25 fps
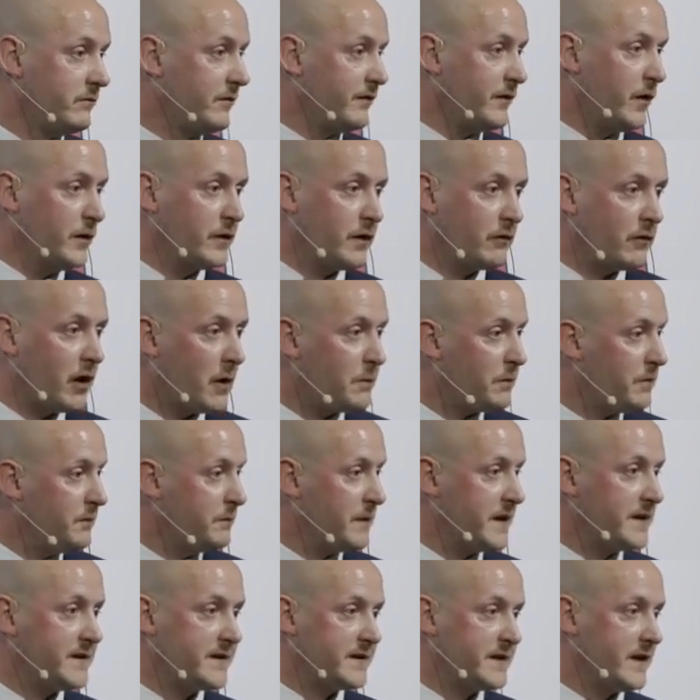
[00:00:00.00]
phoned her up and
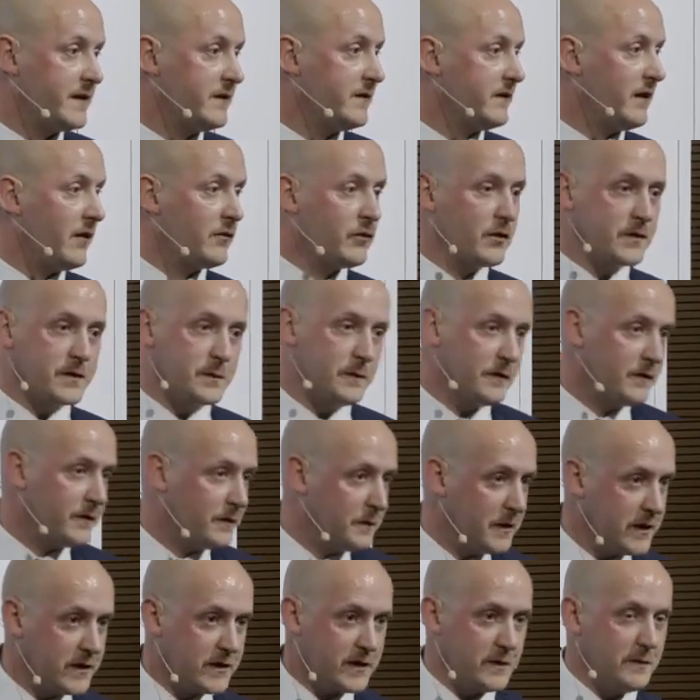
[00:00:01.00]
basically said, I've got some
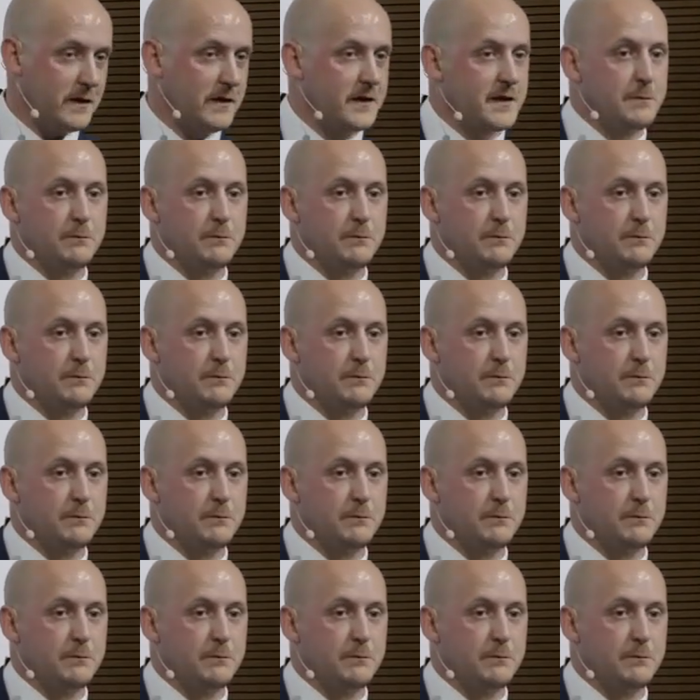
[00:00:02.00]
information about